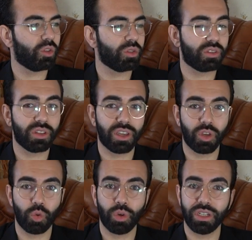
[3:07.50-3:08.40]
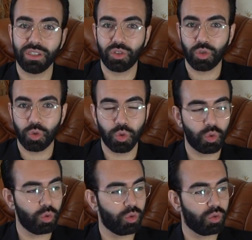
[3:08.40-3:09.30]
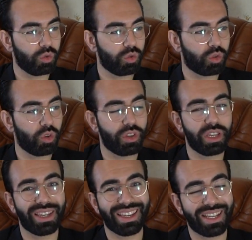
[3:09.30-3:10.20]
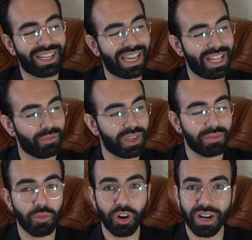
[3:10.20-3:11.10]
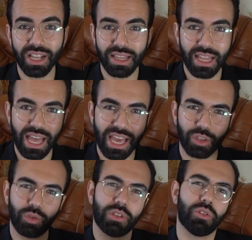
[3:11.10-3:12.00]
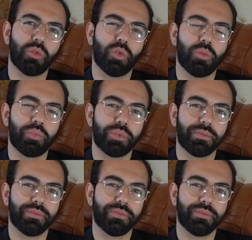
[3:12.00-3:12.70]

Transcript: don't say what is true, so they can be more aligned with their group.